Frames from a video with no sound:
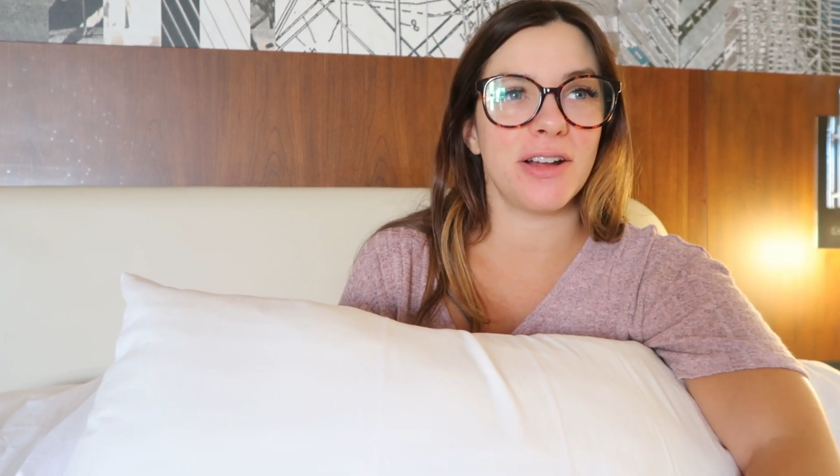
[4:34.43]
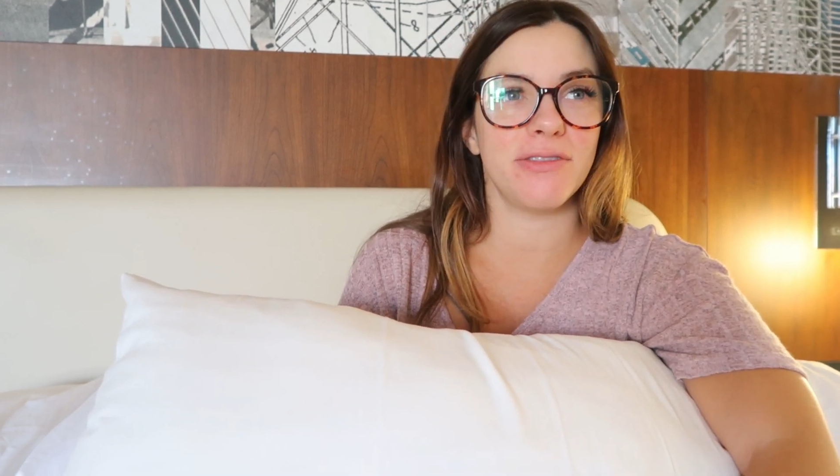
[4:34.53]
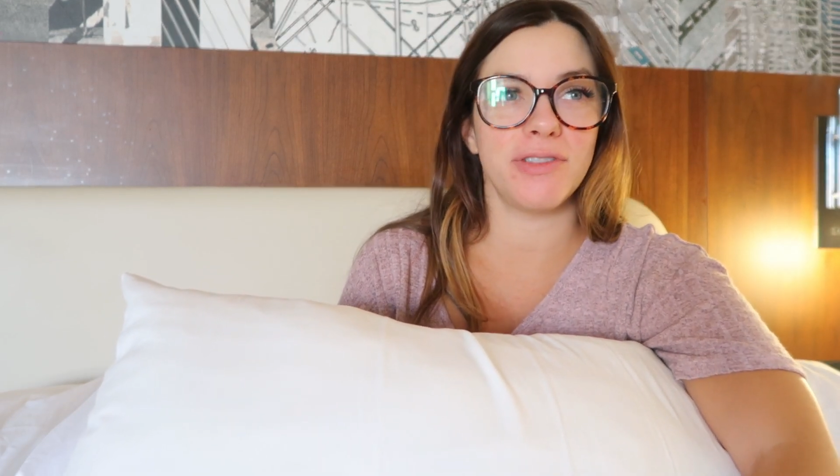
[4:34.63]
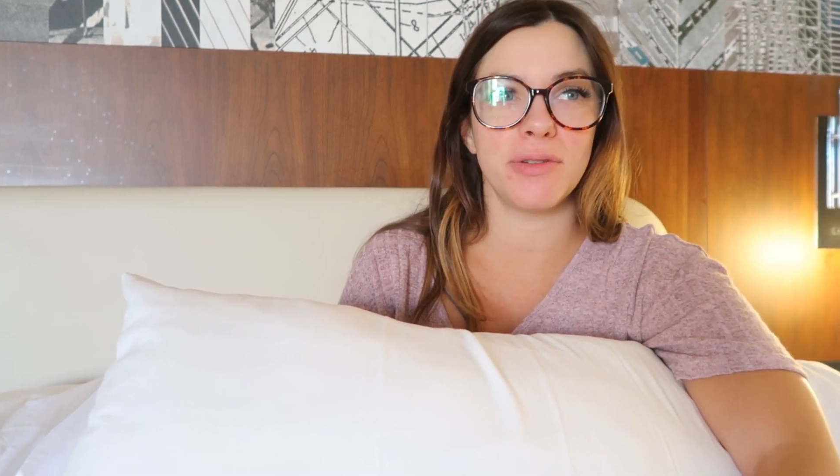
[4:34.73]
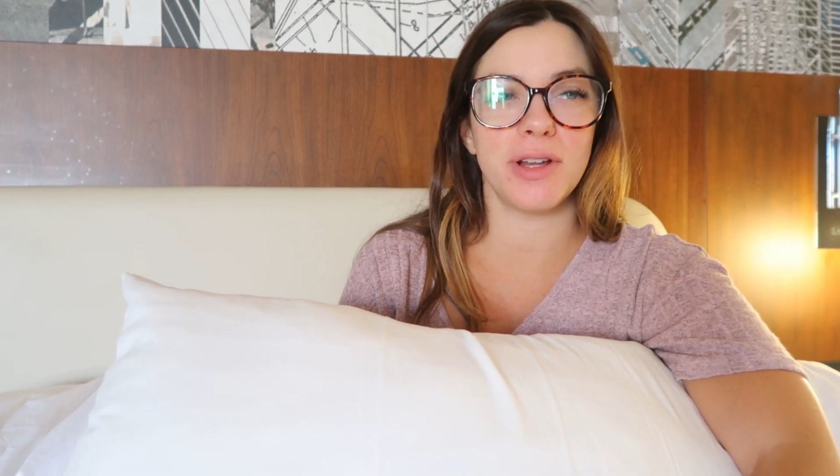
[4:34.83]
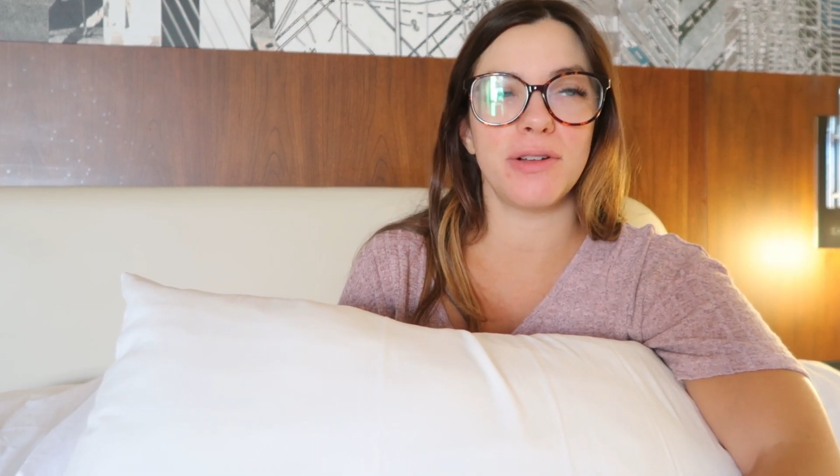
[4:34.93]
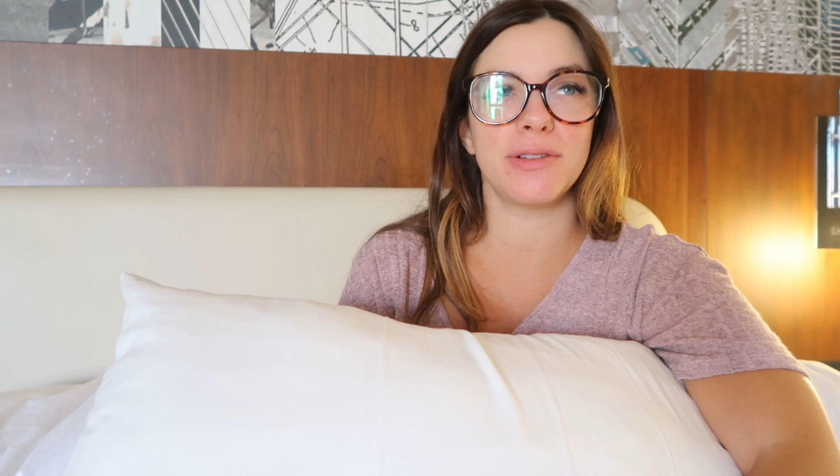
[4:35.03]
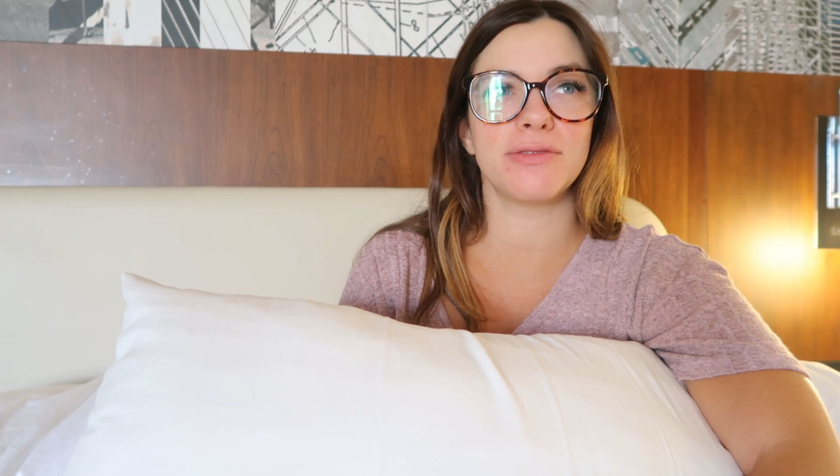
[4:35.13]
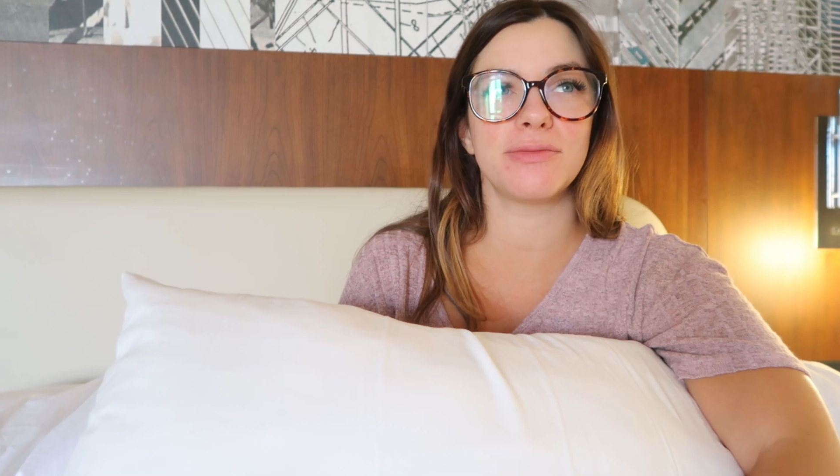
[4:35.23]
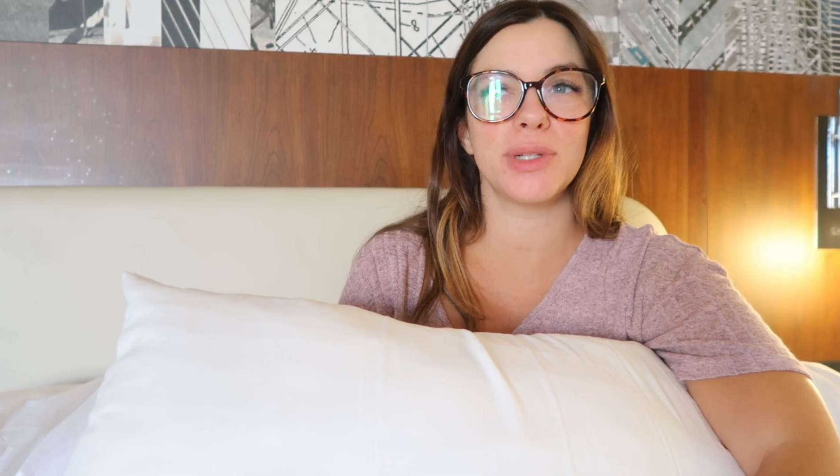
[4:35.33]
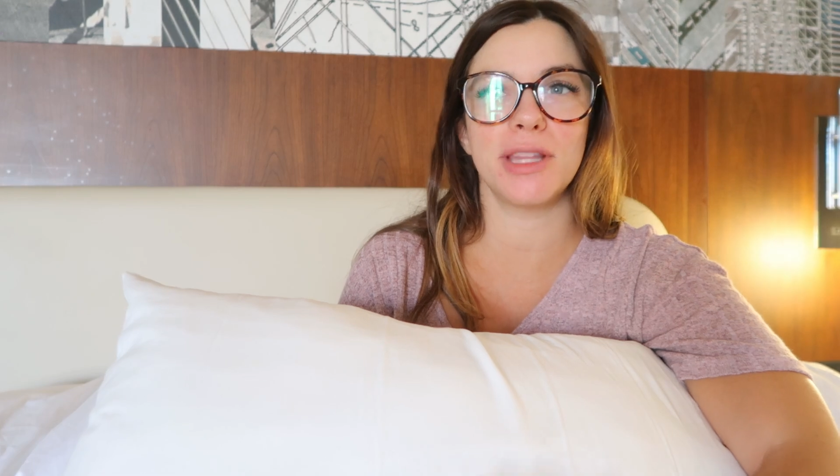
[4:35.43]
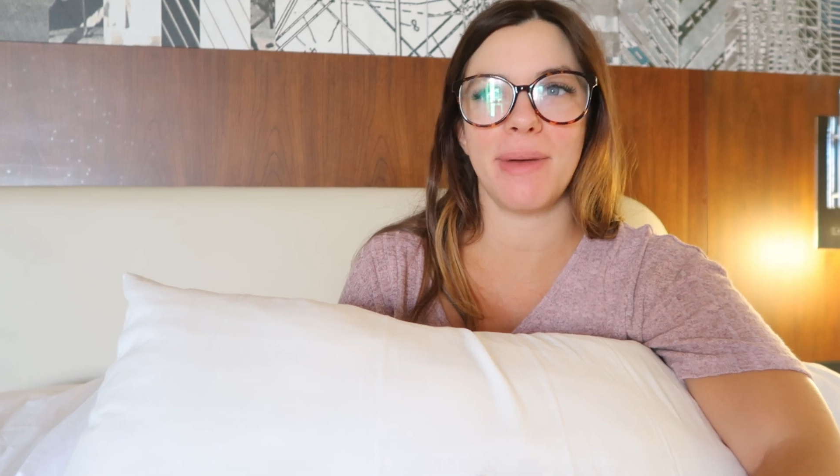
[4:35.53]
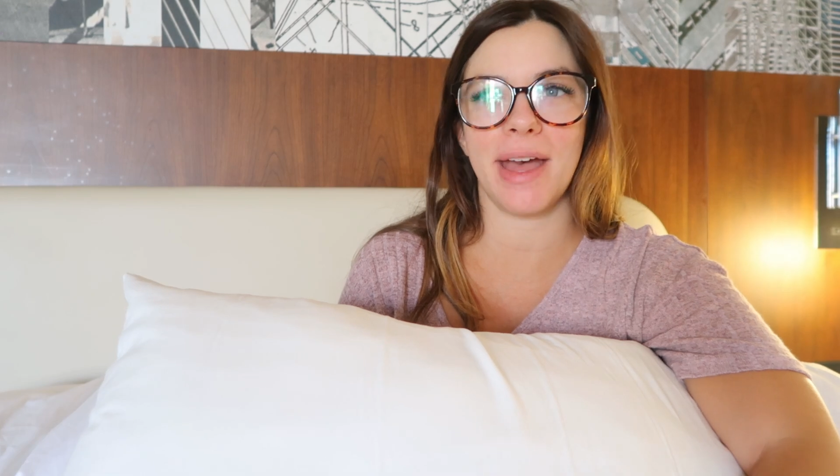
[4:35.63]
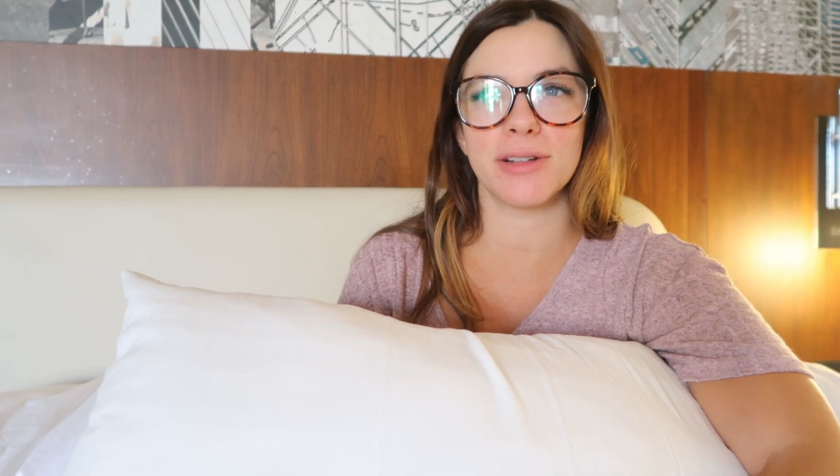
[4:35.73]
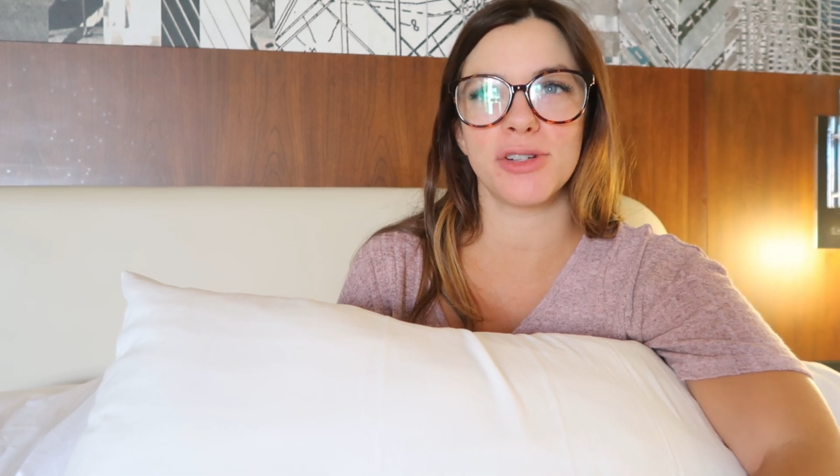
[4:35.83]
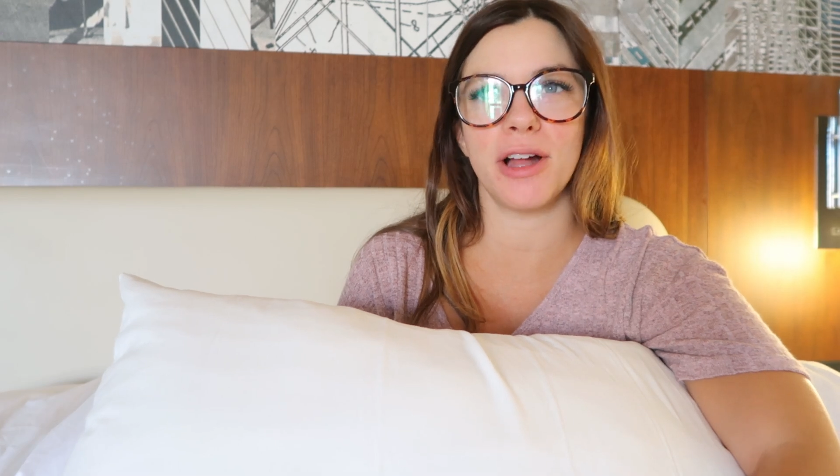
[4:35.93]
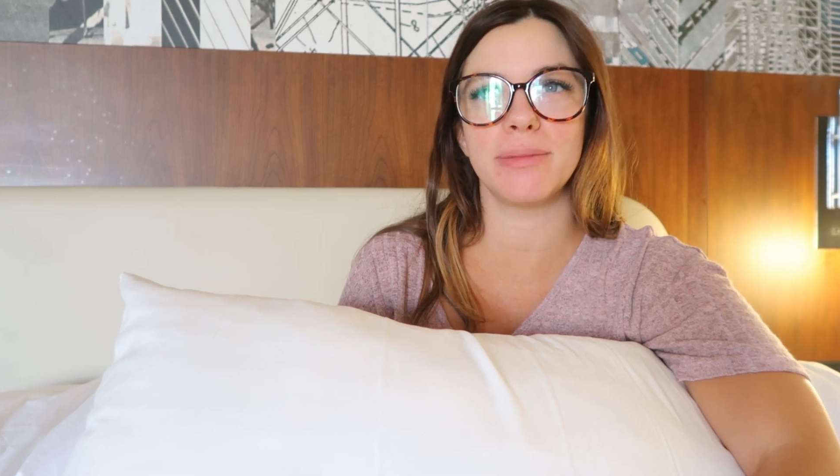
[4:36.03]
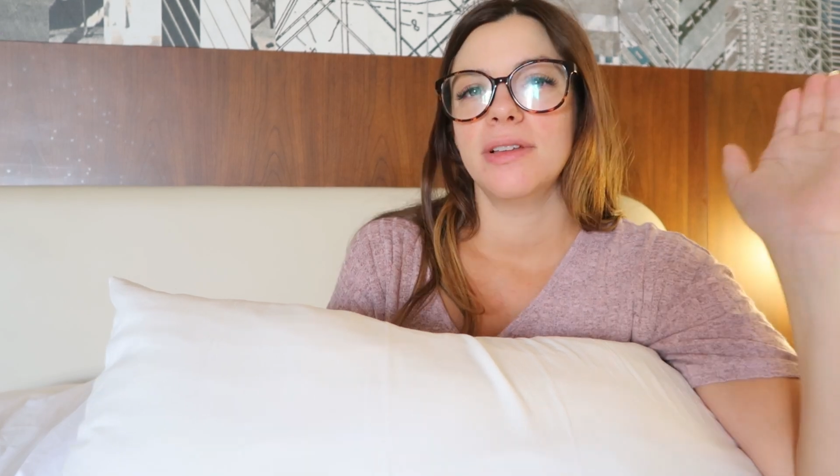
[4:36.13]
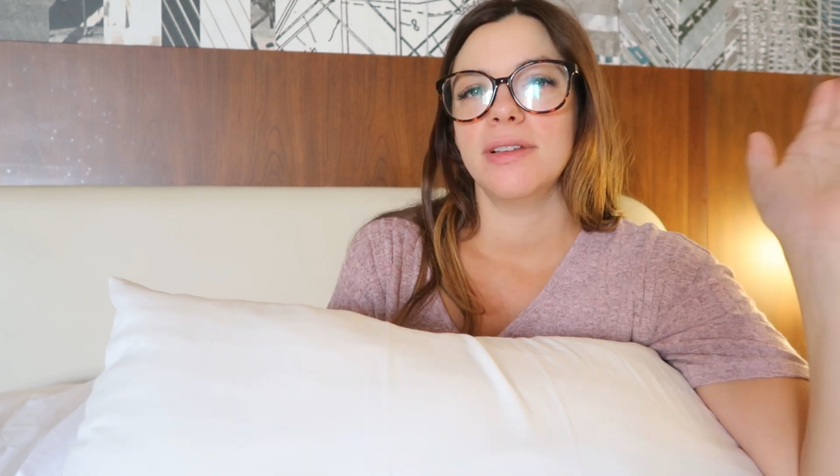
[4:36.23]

our photo and with the backdrop.